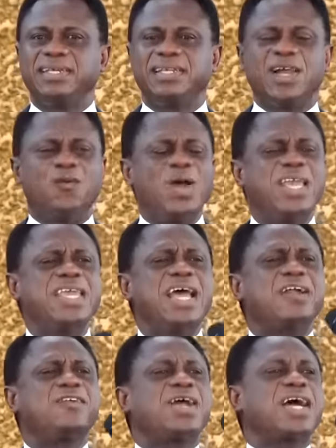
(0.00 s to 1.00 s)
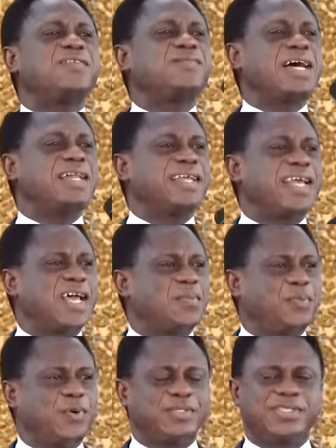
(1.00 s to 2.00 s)
when he arrived at the
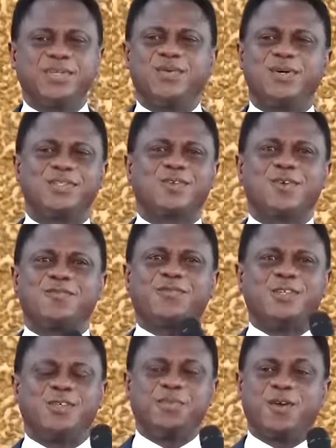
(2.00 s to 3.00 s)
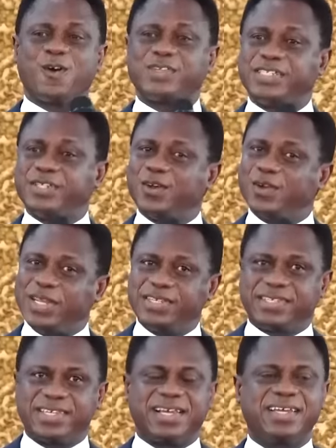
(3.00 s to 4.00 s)
airport, he was confused because
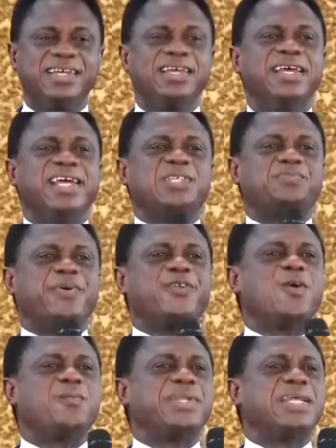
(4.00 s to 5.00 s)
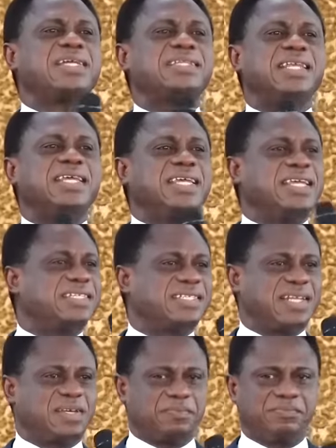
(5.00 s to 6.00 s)
Indonesia is predominantly Islam.